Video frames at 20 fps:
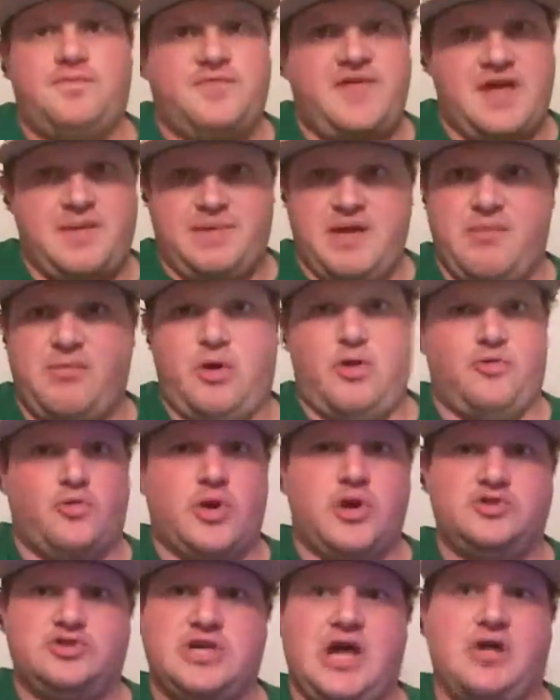think people on the
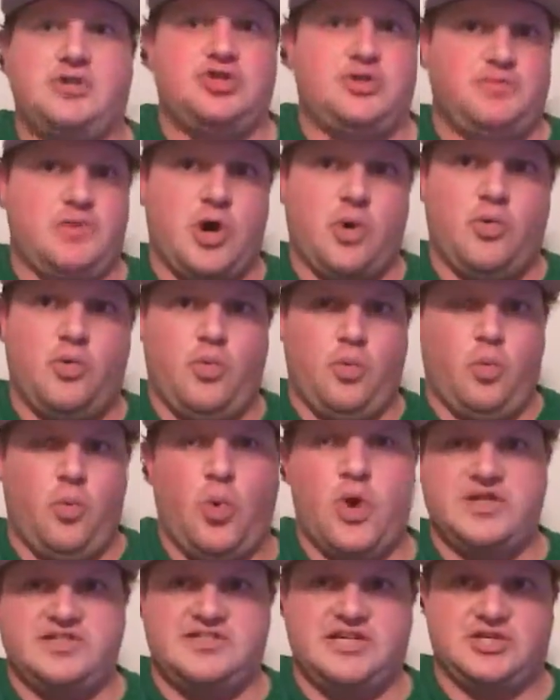Rhodes Scholarship know
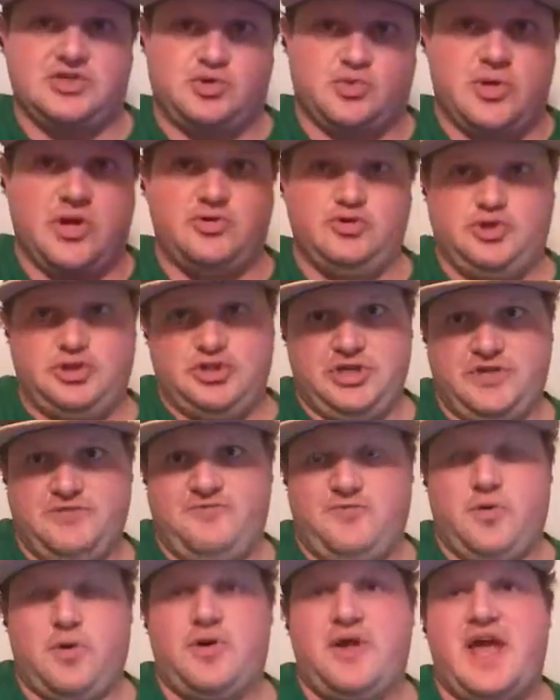what Cecil Rhodes stood
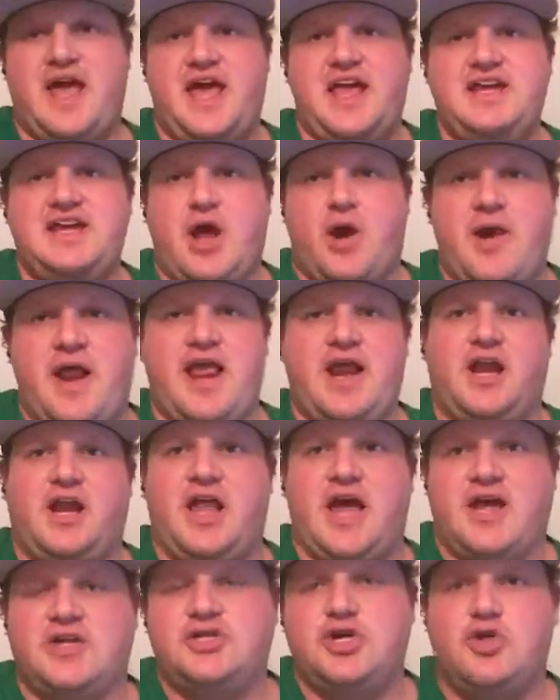for, okay? He donated a
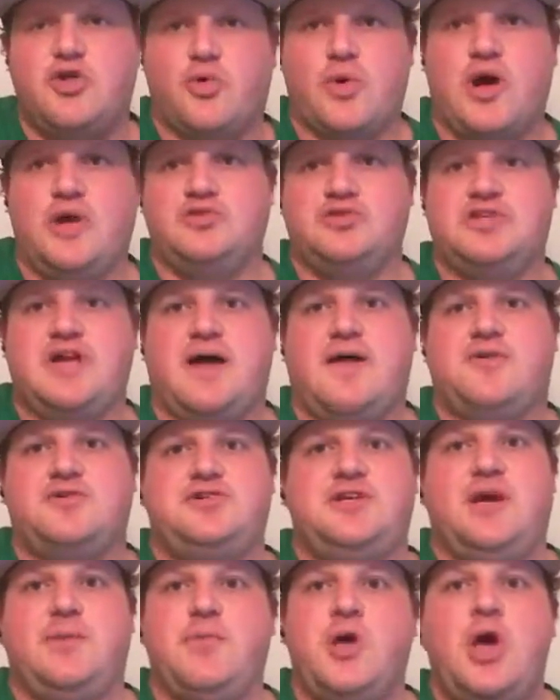lot to the Rhodes
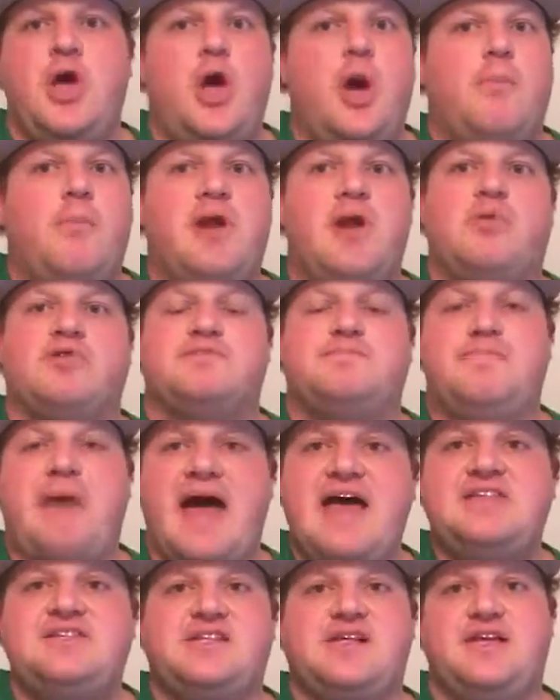Scholarship, but it was
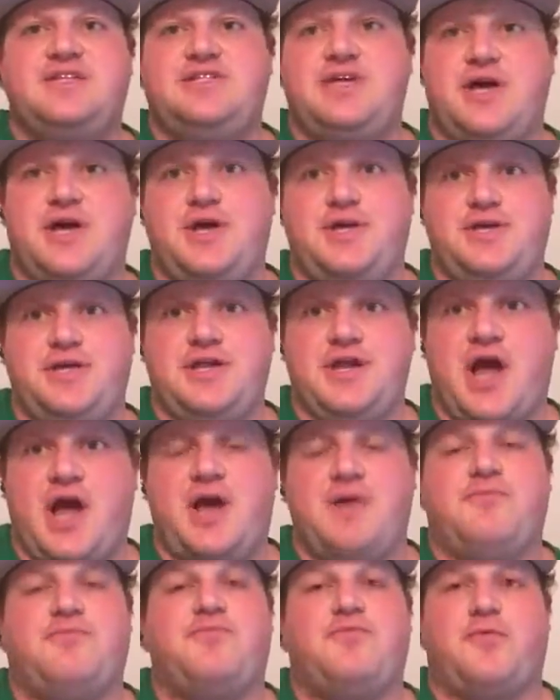basically to
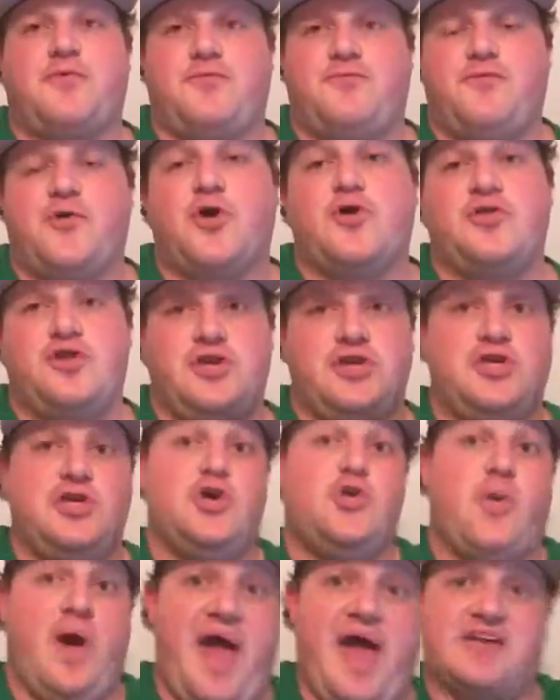unite, for the
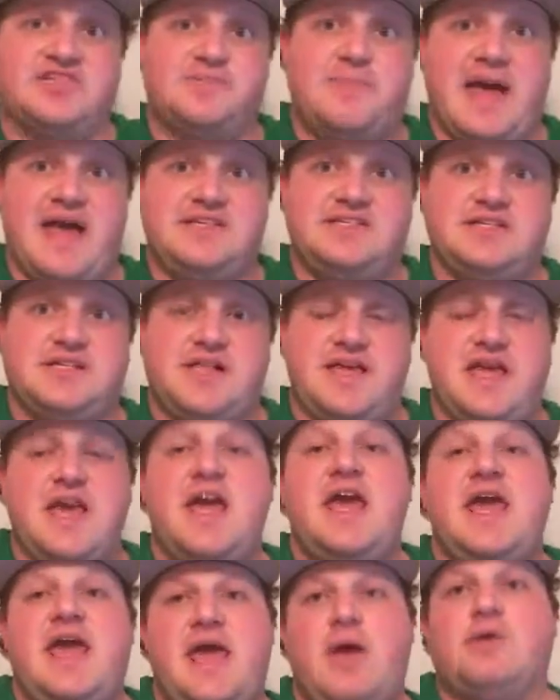U.S., basically.
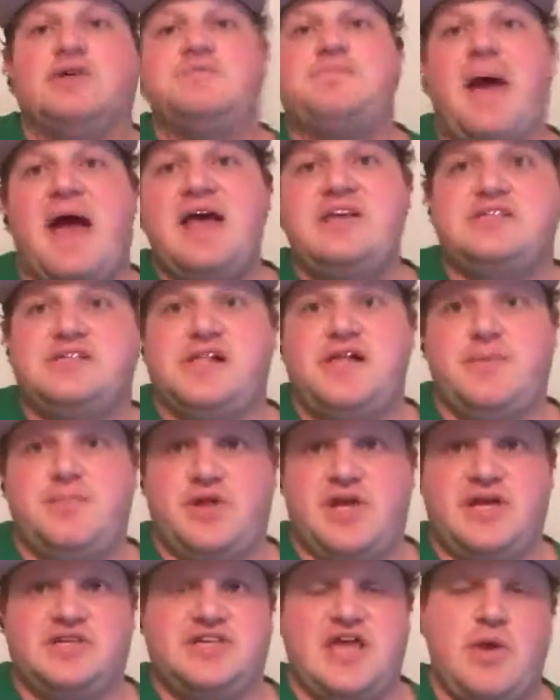It was basically
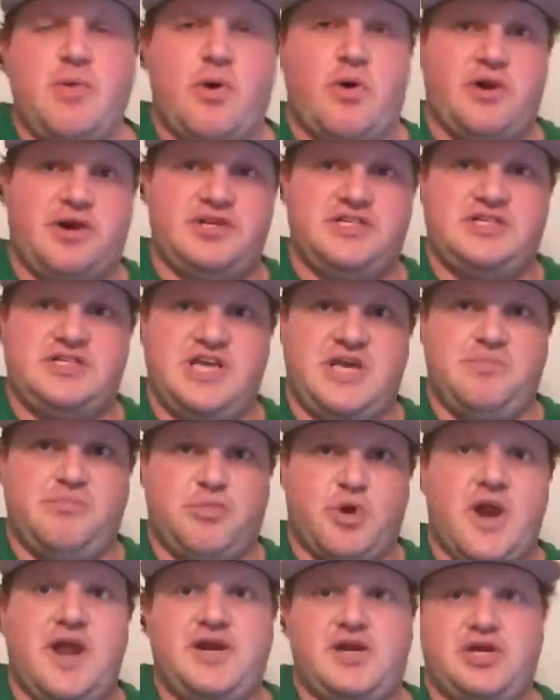because he wanted to see
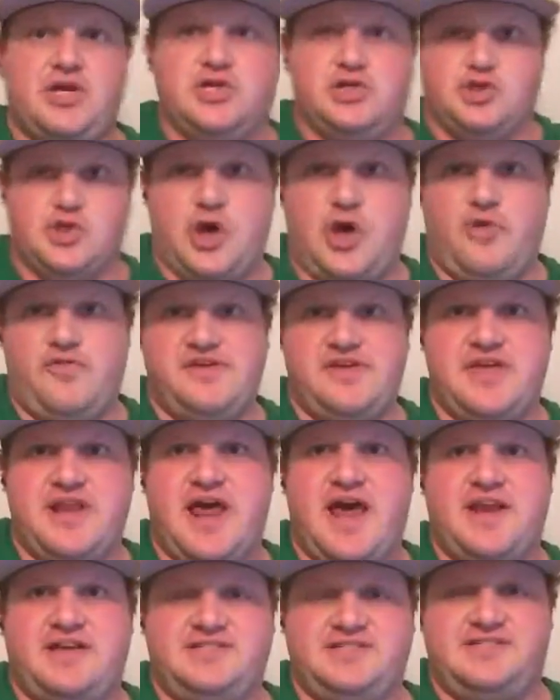Britain control the
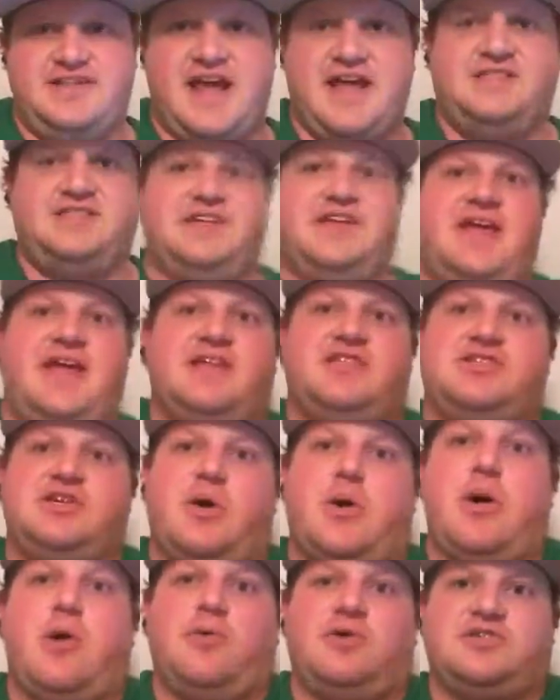United States again,
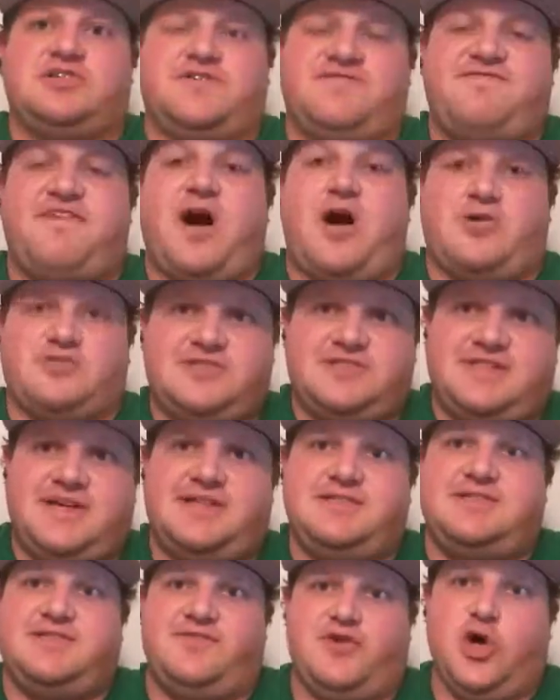so it was a false
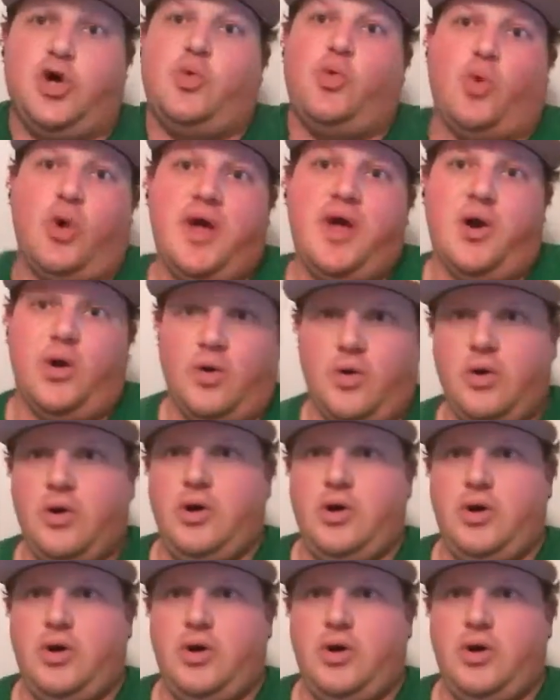sense of goodwill,